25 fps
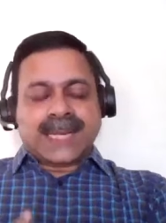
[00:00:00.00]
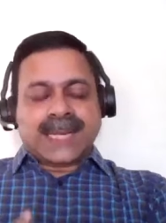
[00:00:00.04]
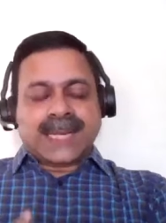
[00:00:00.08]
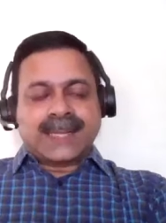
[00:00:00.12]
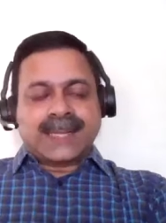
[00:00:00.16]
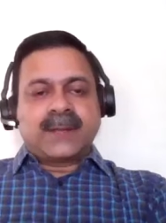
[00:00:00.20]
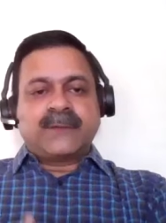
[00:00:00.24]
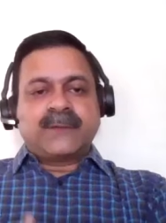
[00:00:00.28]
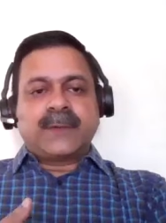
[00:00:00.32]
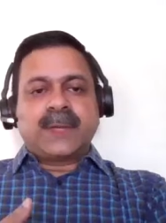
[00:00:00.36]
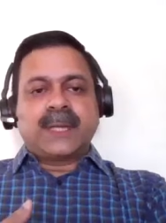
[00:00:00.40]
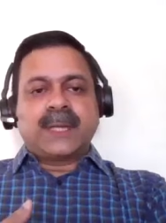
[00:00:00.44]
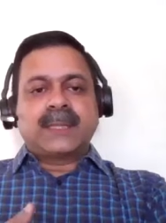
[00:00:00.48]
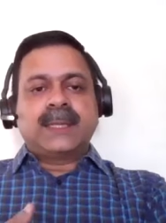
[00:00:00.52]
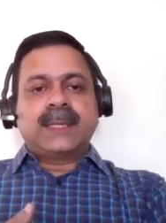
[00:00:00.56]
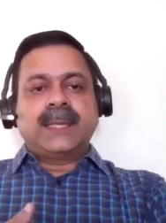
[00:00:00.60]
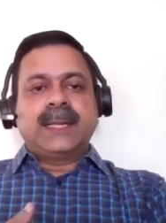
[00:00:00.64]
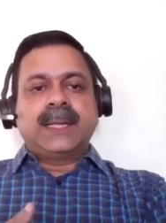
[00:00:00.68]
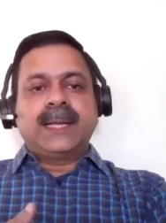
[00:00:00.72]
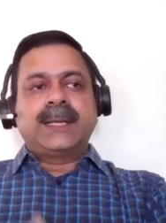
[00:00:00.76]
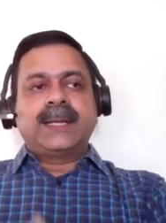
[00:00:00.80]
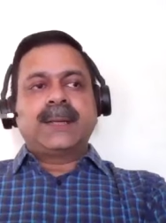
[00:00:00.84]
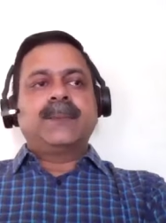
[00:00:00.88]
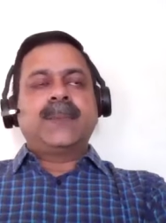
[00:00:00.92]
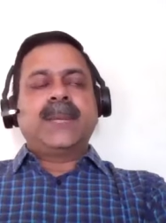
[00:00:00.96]
that uh,
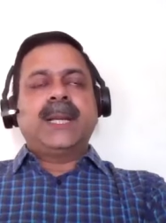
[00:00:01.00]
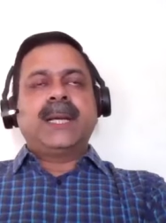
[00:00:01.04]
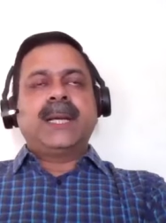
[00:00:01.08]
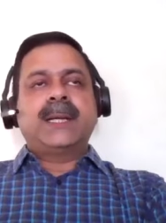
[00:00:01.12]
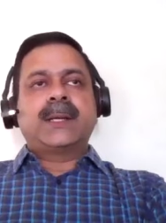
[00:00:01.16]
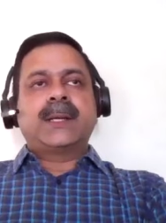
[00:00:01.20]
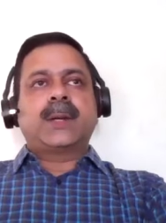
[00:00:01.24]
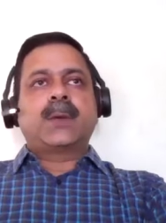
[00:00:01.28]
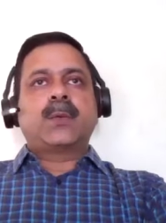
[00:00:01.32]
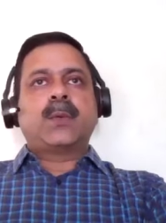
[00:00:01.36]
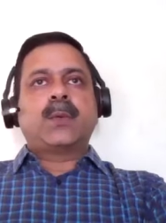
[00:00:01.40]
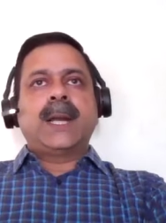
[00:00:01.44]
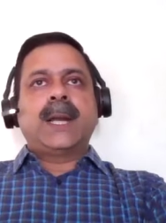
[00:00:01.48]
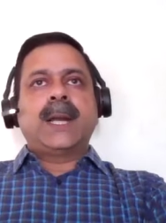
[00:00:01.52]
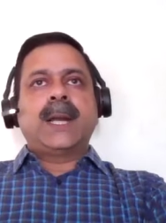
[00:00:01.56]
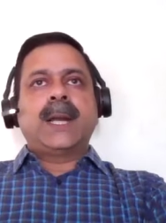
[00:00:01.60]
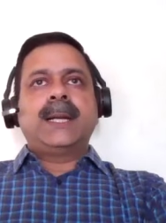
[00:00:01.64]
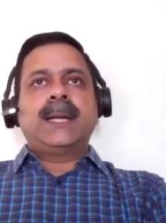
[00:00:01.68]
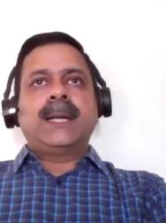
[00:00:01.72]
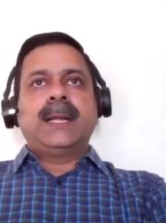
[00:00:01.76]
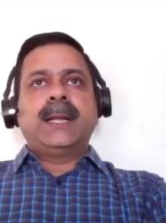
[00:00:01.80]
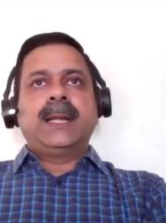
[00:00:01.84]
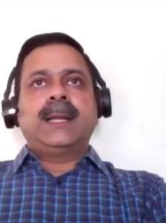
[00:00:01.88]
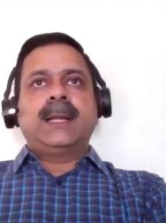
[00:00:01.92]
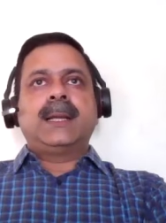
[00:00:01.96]
it, it
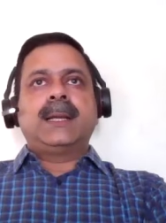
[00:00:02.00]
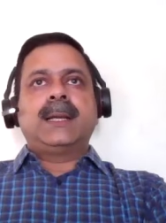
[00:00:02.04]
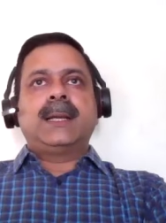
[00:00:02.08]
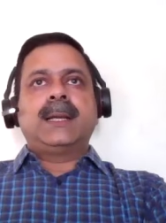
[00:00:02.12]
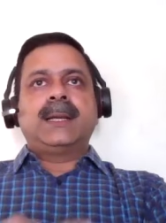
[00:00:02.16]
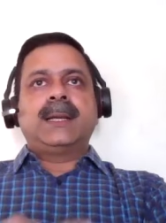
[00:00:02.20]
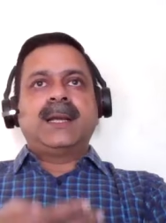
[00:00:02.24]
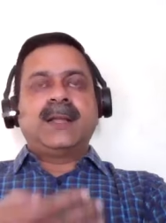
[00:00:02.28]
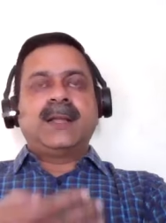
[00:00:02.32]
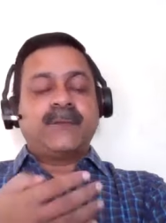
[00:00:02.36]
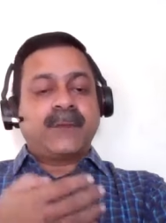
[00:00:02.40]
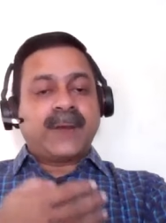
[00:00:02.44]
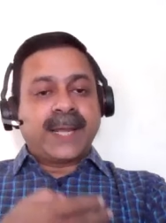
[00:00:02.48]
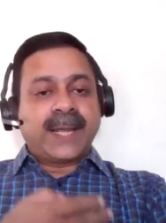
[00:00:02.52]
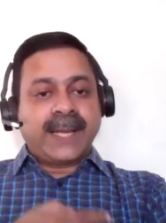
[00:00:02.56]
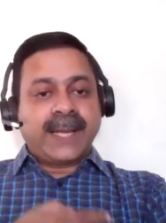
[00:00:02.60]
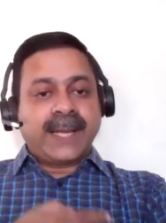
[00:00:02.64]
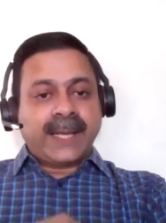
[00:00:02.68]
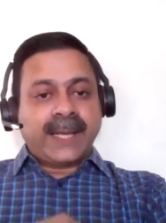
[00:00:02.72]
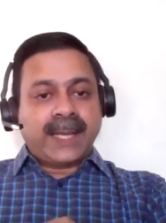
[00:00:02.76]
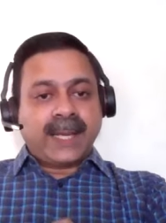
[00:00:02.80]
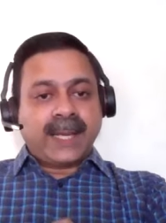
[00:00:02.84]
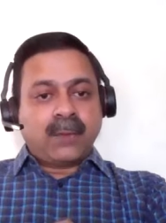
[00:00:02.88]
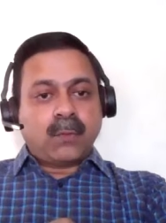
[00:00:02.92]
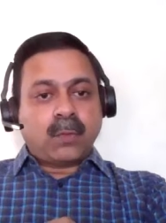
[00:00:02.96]
required uh,
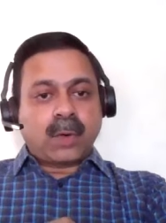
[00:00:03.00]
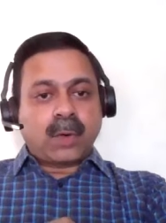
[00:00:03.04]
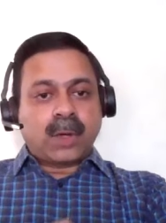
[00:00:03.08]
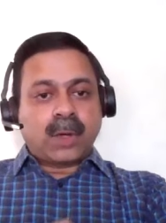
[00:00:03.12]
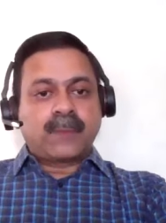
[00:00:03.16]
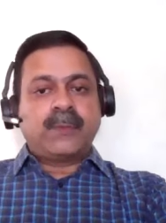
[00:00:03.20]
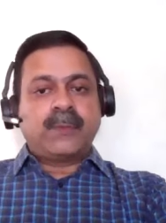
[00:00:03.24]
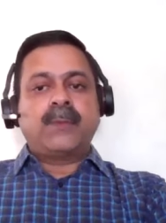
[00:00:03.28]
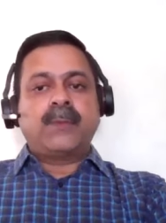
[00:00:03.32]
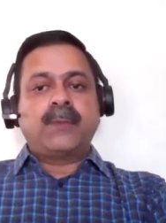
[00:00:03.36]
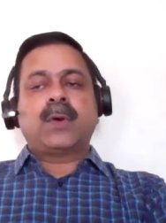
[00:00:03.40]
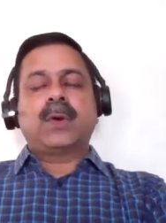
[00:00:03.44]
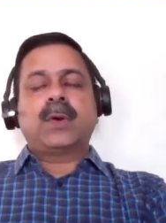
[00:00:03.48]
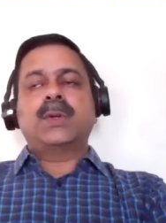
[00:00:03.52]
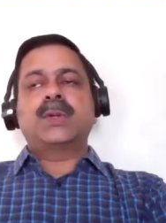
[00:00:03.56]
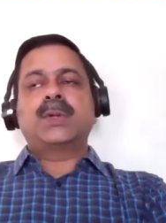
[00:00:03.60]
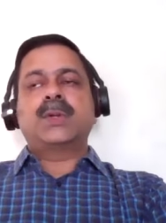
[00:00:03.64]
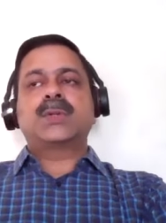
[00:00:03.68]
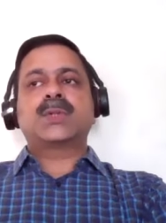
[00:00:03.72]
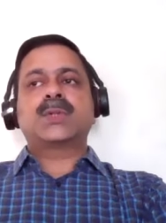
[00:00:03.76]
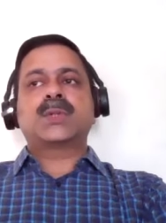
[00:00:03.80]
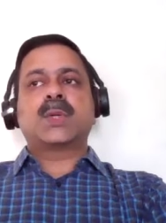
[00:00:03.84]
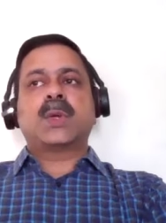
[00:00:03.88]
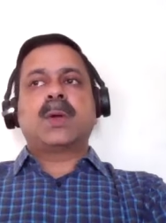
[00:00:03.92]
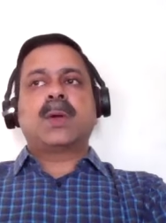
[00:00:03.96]
defining what we want
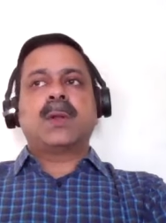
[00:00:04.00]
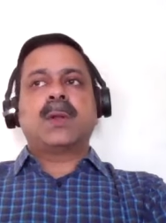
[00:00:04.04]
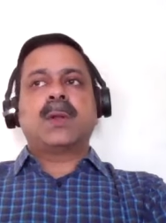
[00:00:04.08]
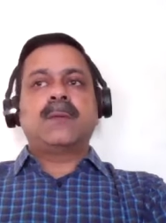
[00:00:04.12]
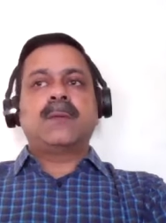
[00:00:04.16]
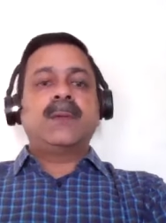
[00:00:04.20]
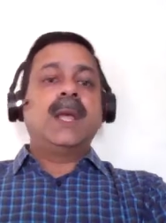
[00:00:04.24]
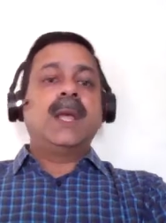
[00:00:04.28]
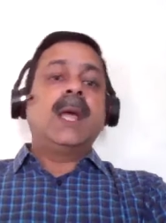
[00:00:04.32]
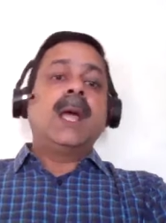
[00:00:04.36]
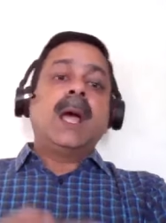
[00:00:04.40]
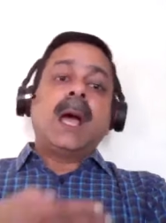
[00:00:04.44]
to solve,